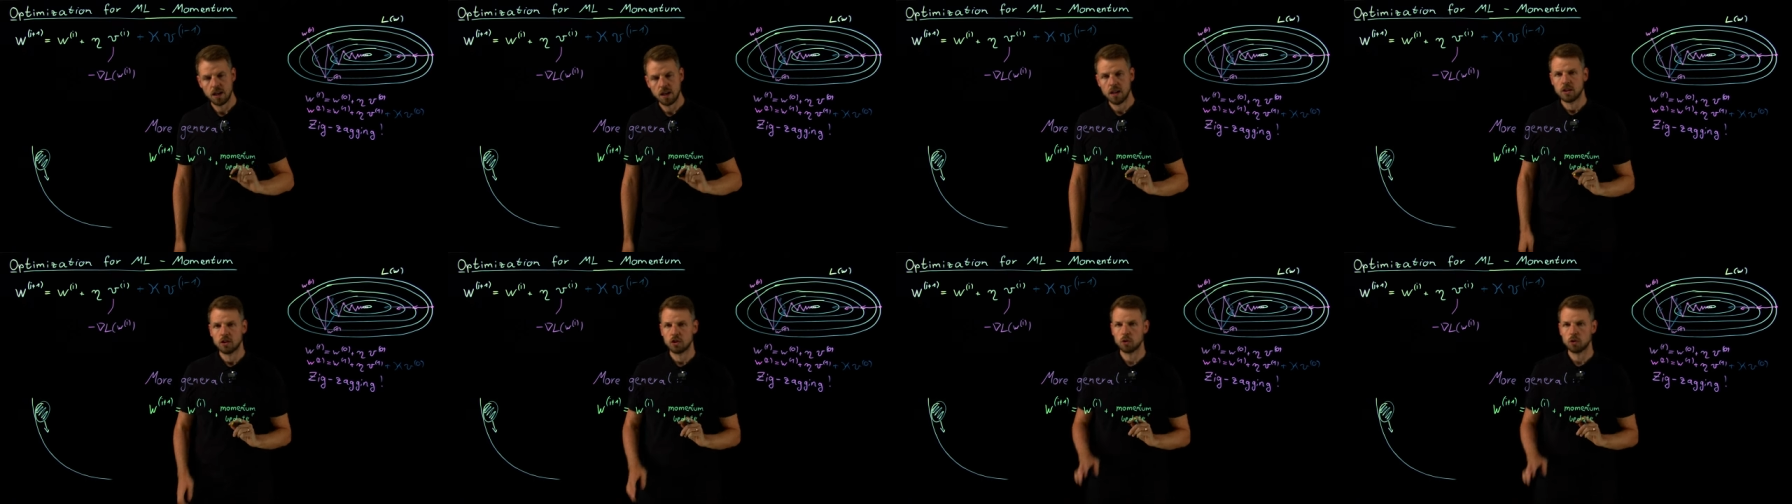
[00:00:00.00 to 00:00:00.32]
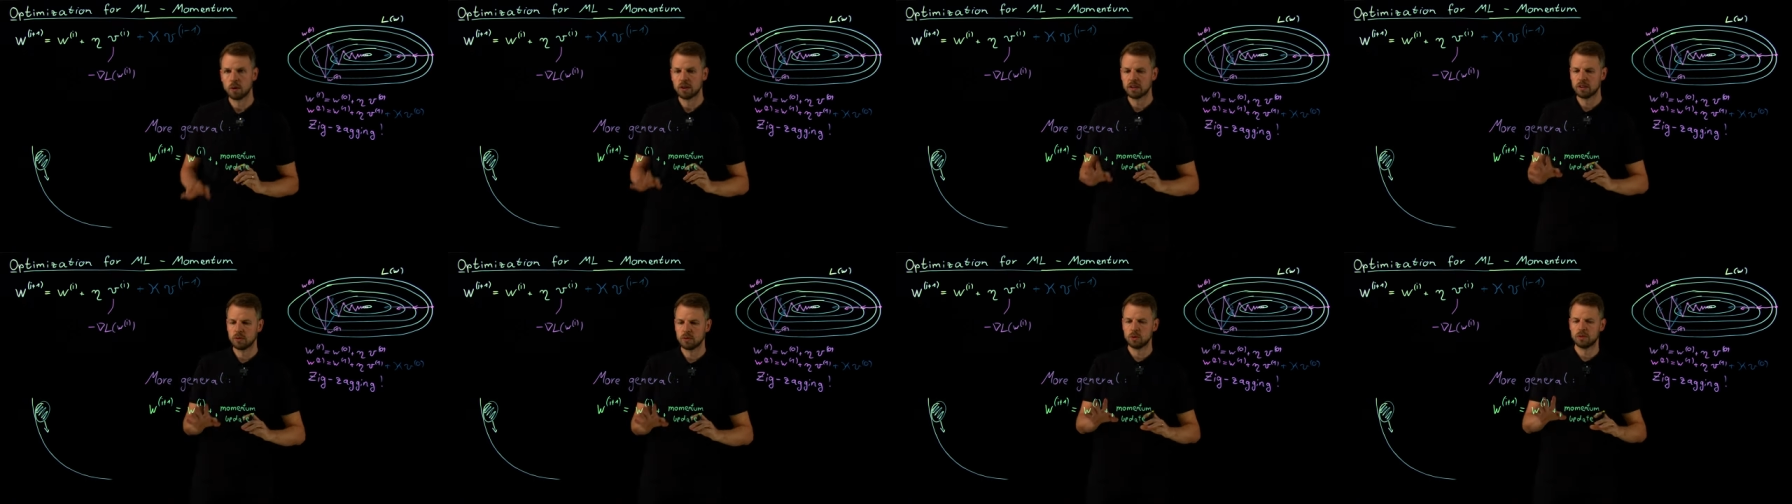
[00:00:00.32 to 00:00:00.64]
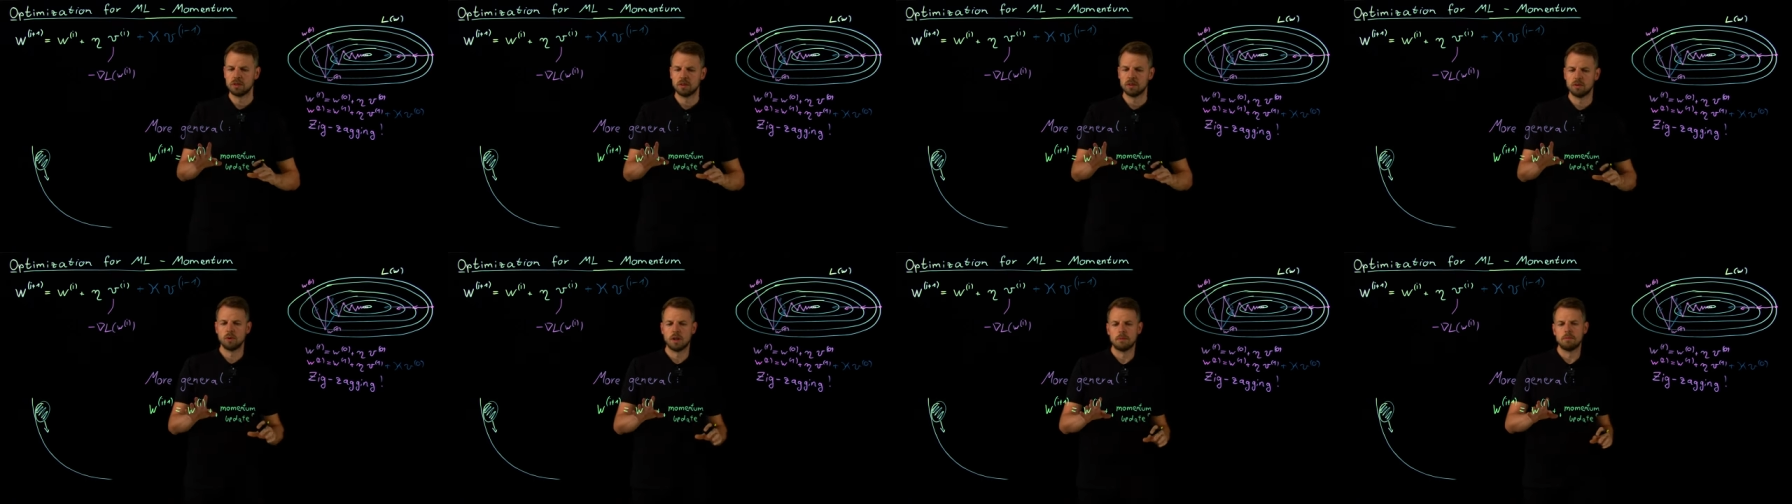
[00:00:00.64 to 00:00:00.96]
So what do,
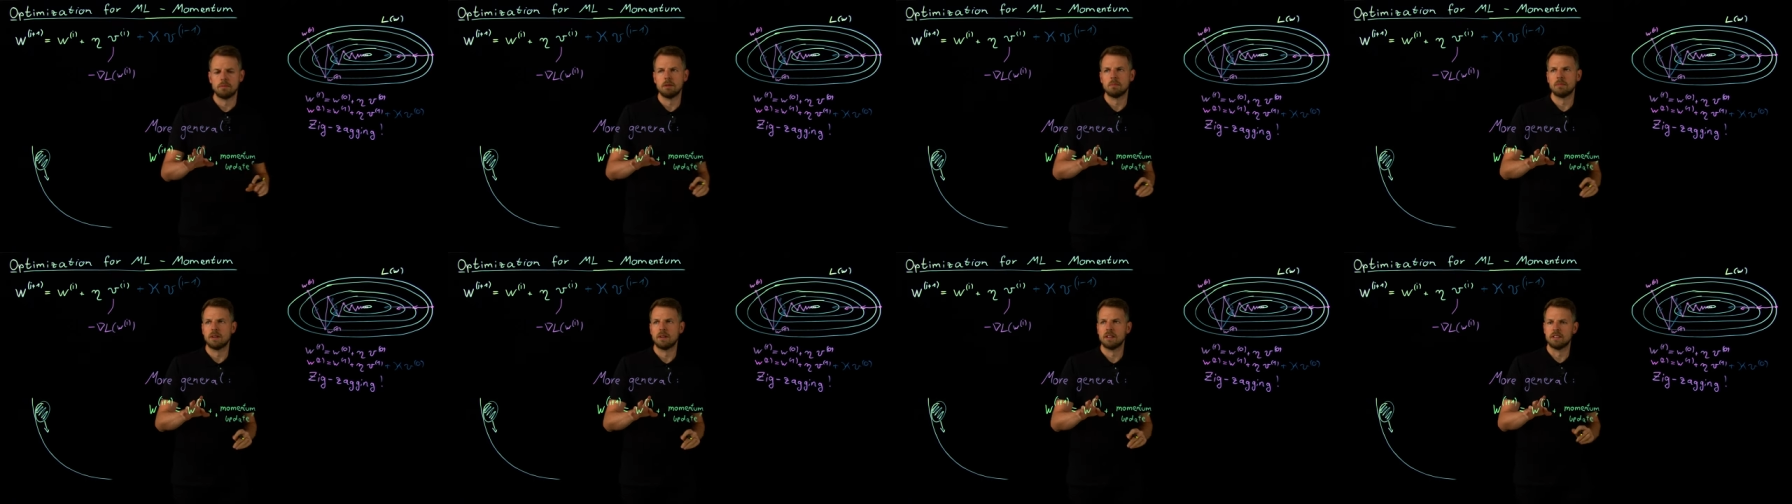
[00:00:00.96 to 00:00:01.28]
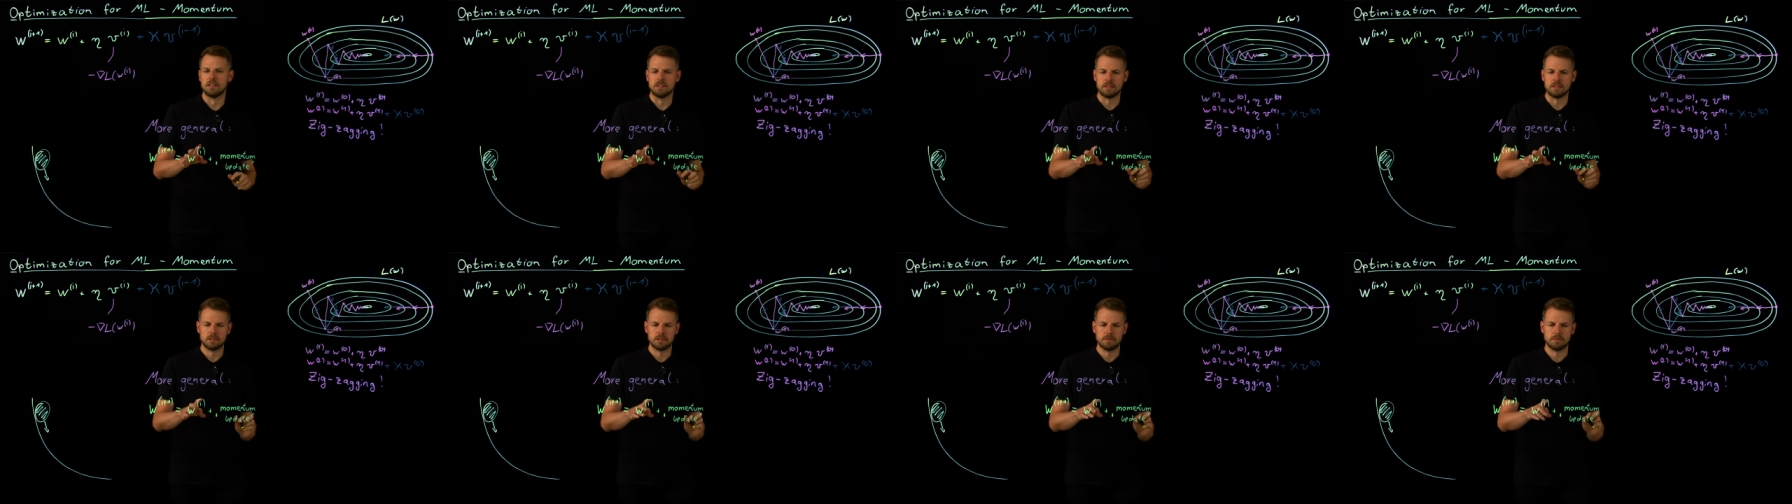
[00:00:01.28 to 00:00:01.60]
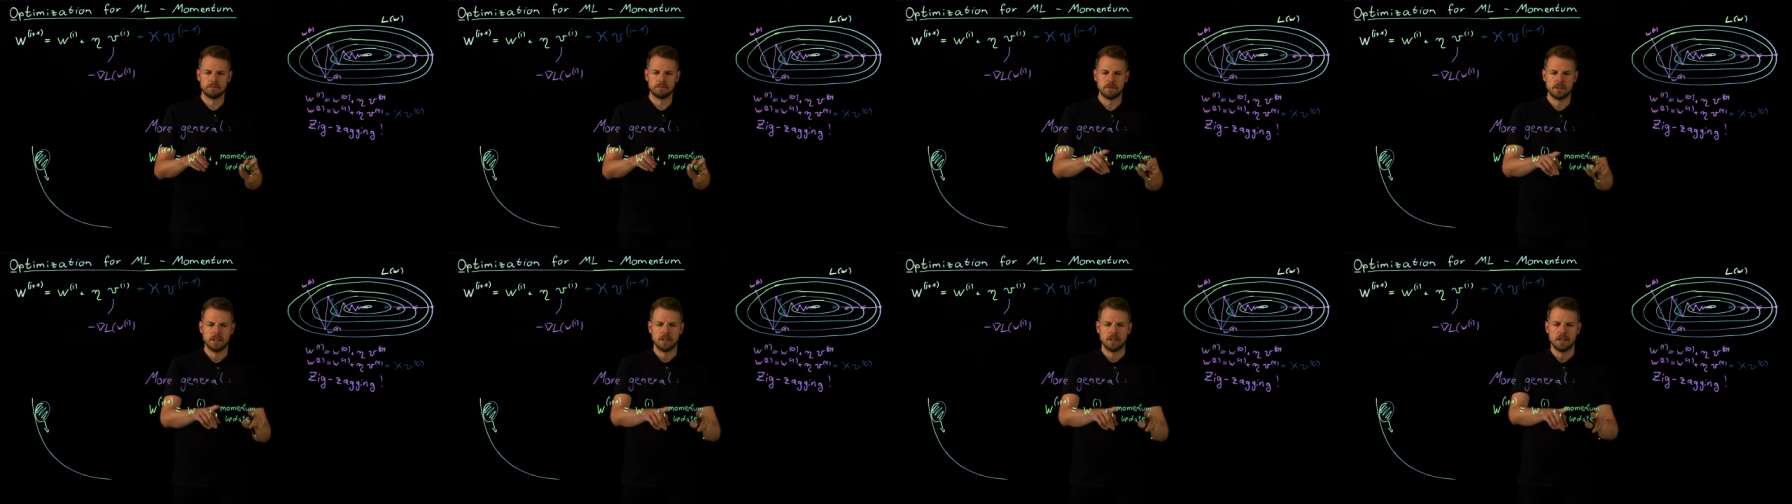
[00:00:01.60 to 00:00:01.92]
do I mean by this?
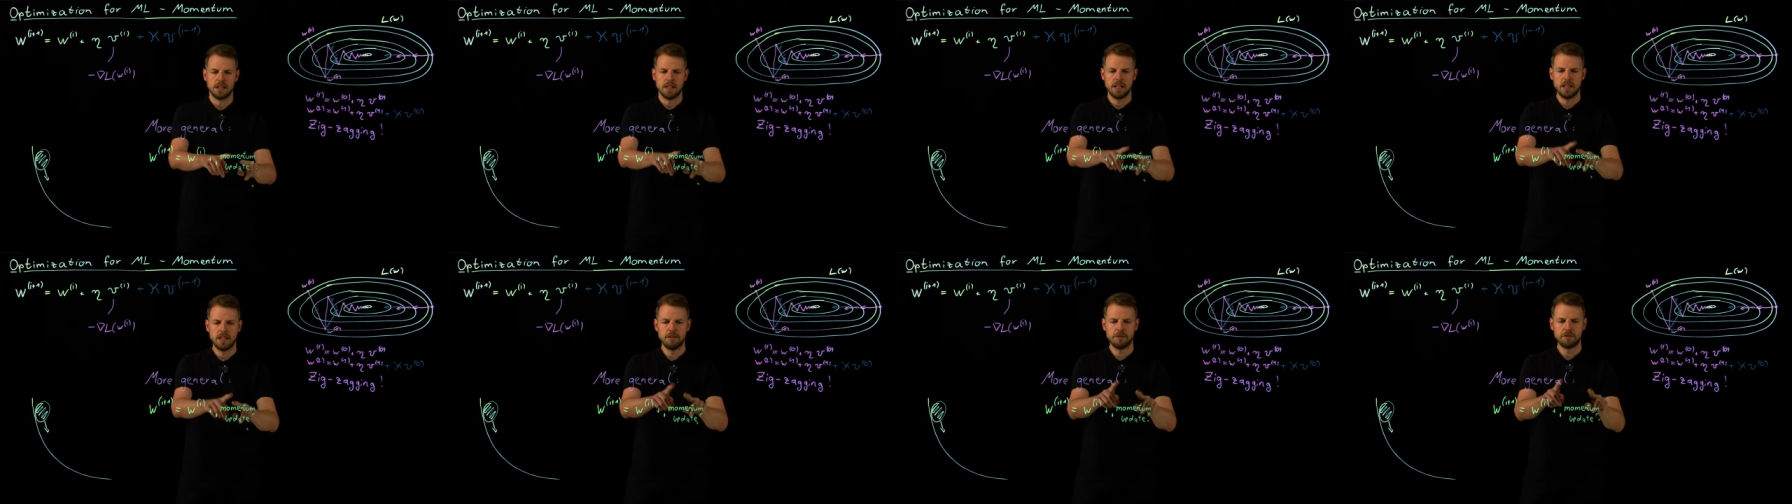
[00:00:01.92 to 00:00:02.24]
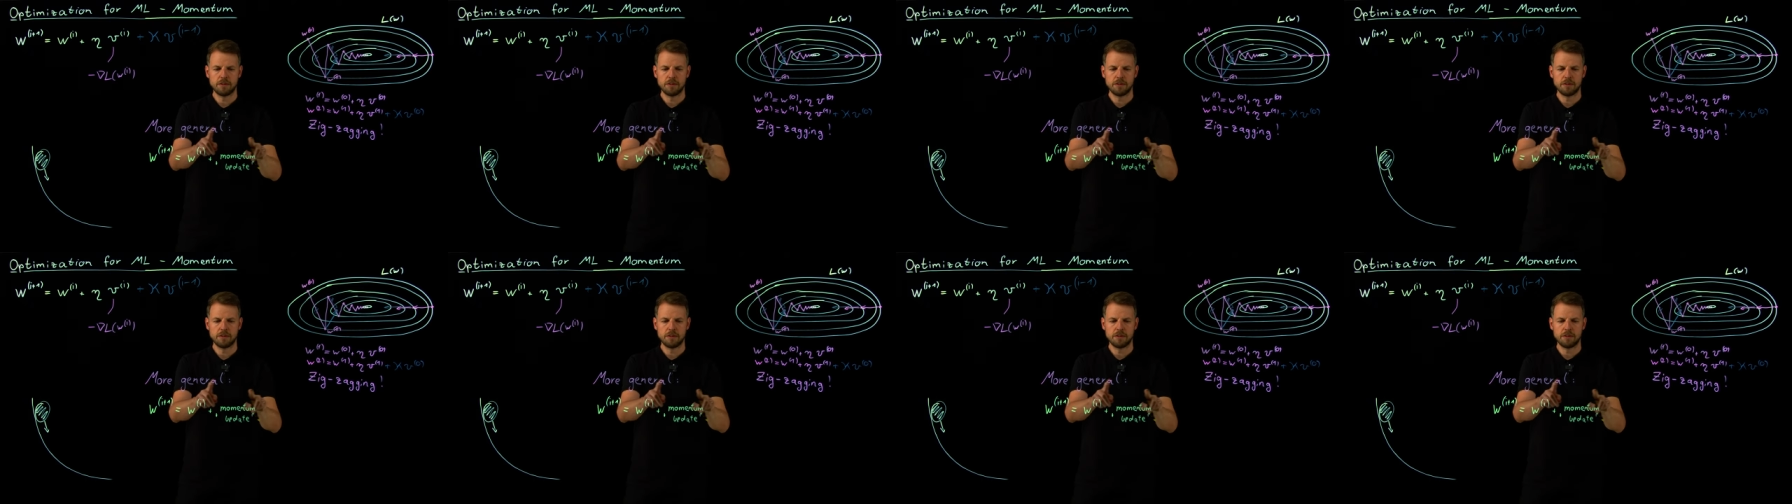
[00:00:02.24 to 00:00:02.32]
if